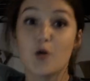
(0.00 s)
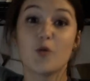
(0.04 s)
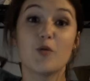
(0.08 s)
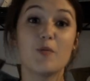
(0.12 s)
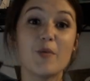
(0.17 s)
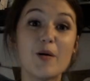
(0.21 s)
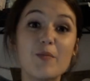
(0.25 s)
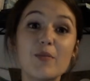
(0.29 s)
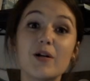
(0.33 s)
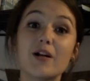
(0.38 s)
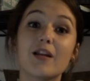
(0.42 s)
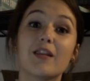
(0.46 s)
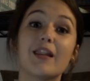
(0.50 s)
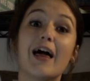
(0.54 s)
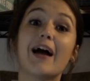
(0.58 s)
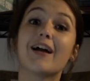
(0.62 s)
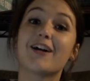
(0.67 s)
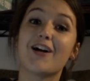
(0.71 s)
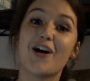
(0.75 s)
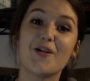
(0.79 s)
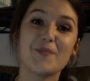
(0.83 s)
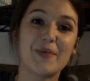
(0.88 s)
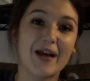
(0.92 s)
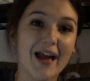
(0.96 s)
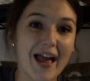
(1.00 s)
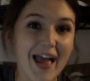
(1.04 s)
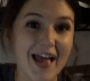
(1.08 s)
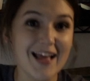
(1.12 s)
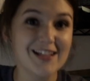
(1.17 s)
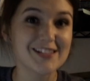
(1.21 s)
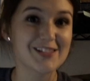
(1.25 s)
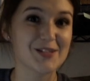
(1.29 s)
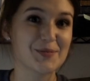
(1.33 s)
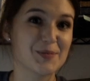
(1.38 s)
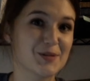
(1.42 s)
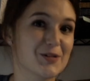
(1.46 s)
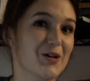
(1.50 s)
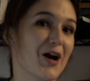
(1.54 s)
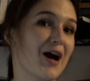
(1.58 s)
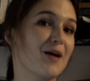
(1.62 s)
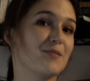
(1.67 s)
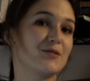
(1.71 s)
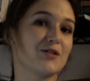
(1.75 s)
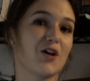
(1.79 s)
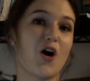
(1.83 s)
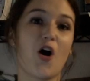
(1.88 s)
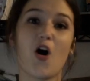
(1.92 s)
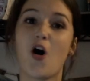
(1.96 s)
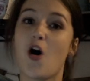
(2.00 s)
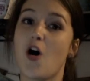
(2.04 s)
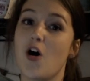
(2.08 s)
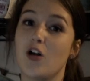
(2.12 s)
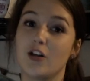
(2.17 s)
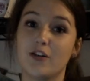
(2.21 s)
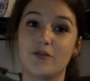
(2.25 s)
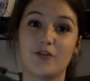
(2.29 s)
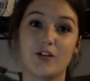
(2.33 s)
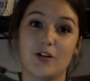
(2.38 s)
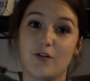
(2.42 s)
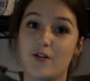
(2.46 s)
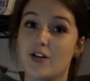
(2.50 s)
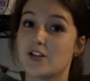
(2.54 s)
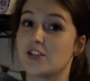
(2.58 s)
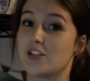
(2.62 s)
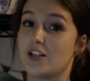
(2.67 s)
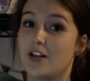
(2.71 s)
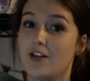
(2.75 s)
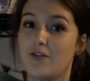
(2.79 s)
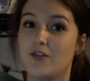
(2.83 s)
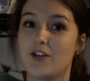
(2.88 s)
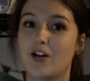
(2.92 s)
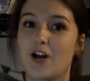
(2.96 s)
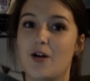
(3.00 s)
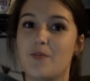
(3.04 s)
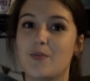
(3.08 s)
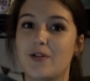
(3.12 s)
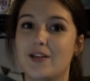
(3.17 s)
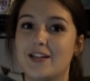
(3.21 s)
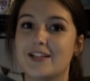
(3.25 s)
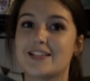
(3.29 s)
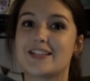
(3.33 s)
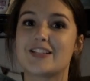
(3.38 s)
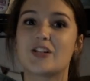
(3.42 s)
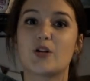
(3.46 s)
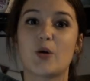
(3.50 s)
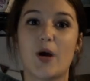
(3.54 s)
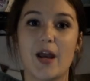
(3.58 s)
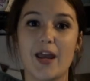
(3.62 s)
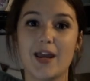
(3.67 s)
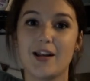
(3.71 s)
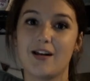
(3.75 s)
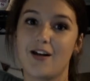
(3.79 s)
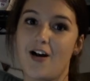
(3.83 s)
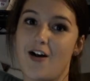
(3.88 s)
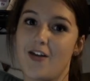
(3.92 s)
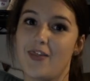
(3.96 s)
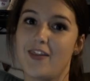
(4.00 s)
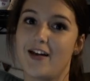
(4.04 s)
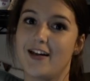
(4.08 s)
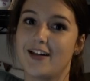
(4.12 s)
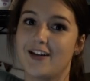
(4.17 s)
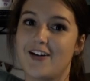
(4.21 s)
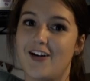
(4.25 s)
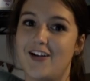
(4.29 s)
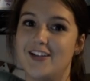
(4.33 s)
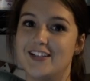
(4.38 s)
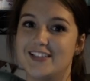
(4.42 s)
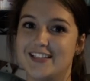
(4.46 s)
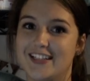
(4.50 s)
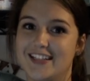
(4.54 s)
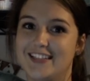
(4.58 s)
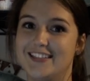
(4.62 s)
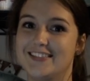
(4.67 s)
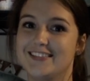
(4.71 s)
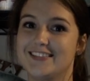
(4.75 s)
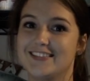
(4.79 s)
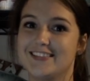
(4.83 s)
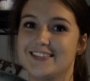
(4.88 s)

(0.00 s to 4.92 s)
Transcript: Remember to like, comment, and subscribe to all of University of the Cumberland's great online content.